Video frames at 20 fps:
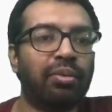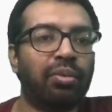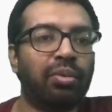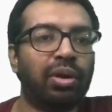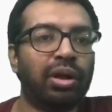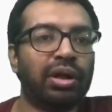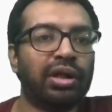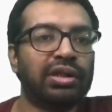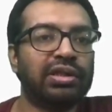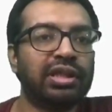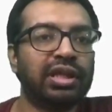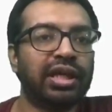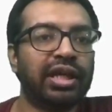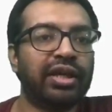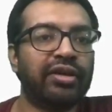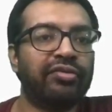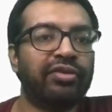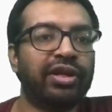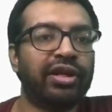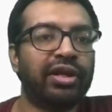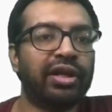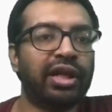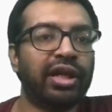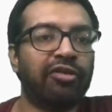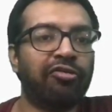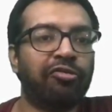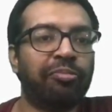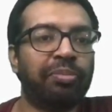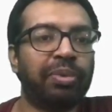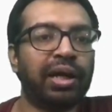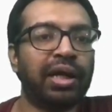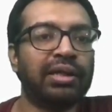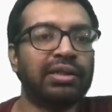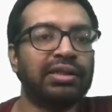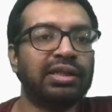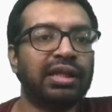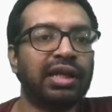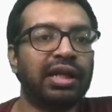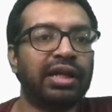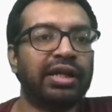what is it I have done? I have
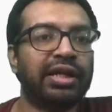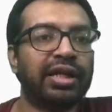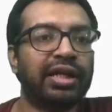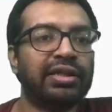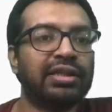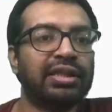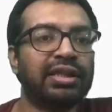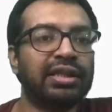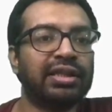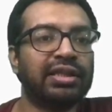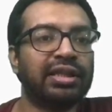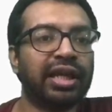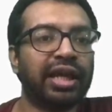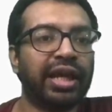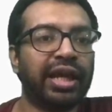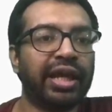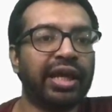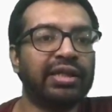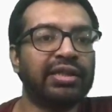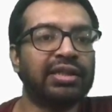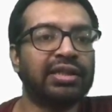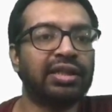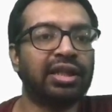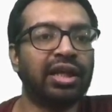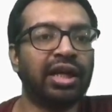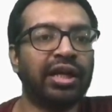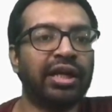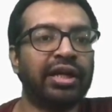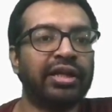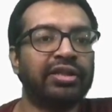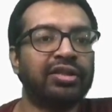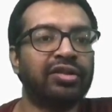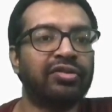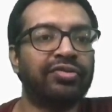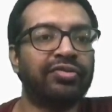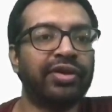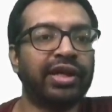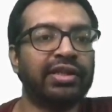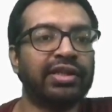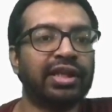passed the addresses x, address
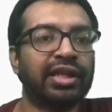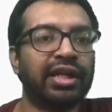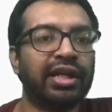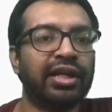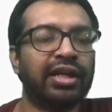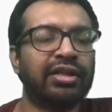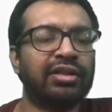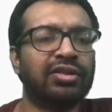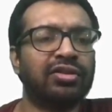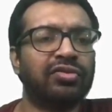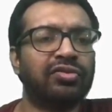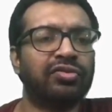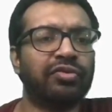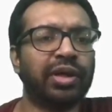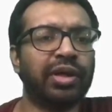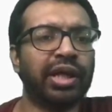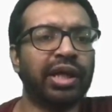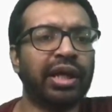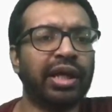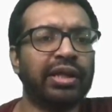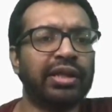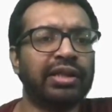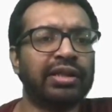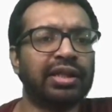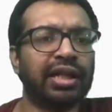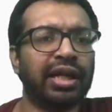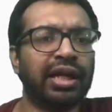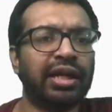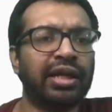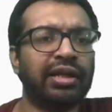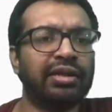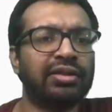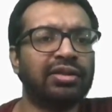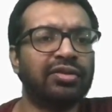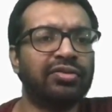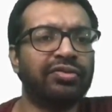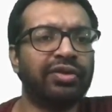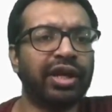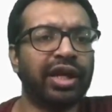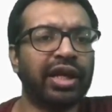of x and address of y, and this address
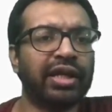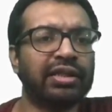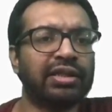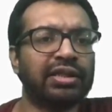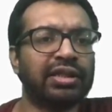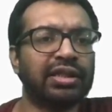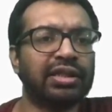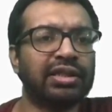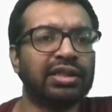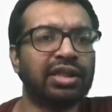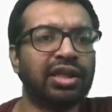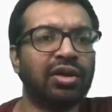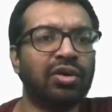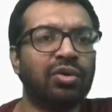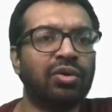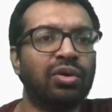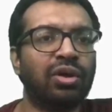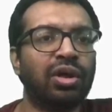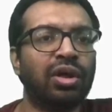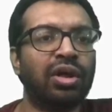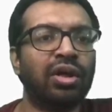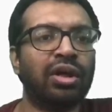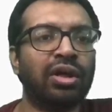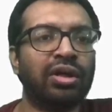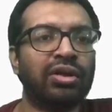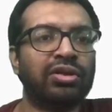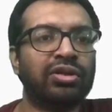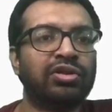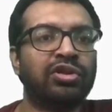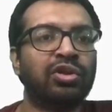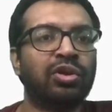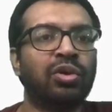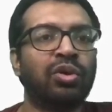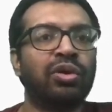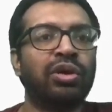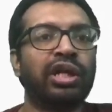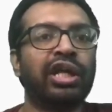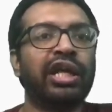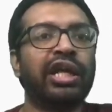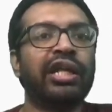of x is now
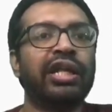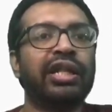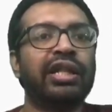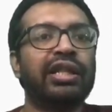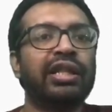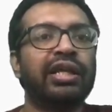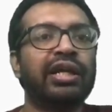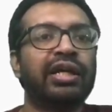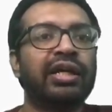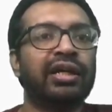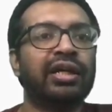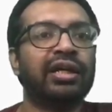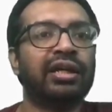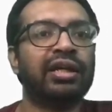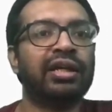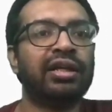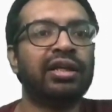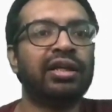stored in the